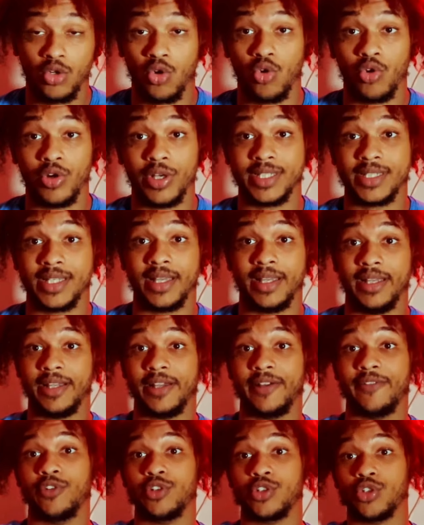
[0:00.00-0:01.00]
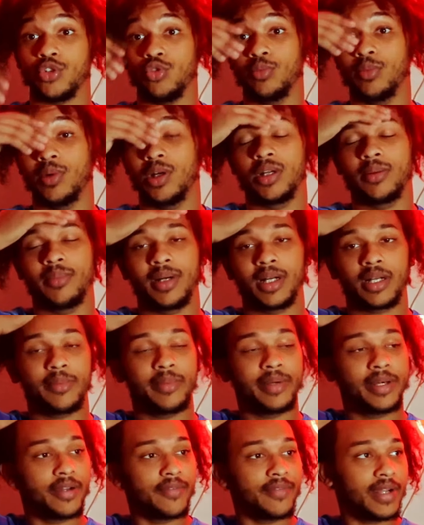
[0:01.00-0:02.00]
Cory Sandhagen versus Umar
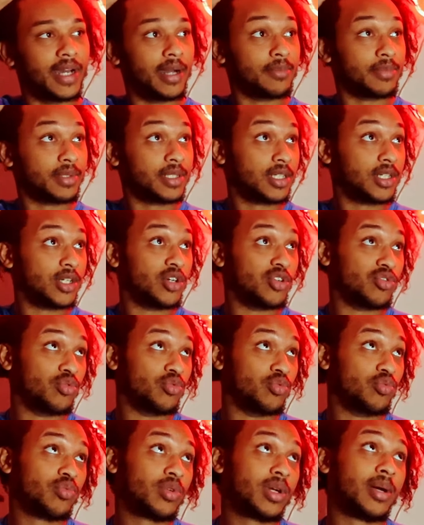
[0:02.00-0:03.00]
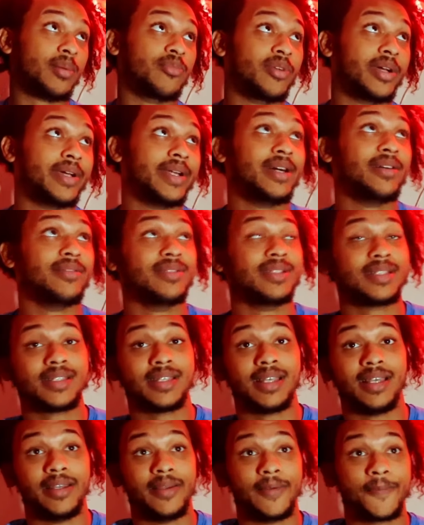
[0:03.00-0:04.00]
Magomedov. Now I'm gonna go come right out and
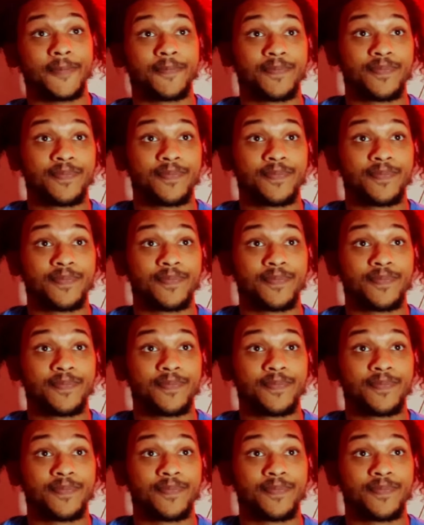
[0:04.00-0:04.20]
say